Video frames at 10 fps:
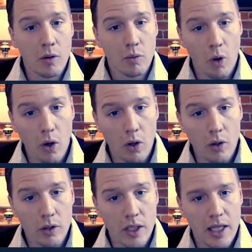
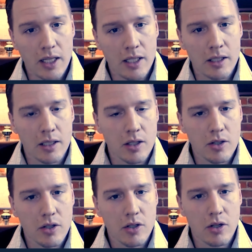role in
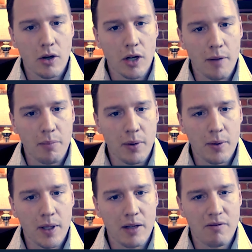startup
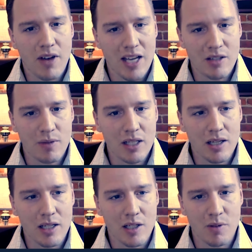investments,
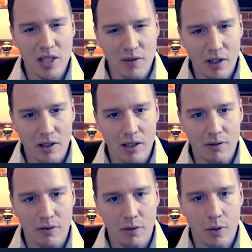and specifically
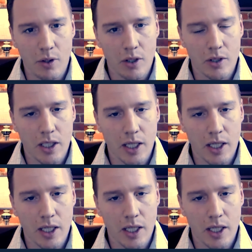for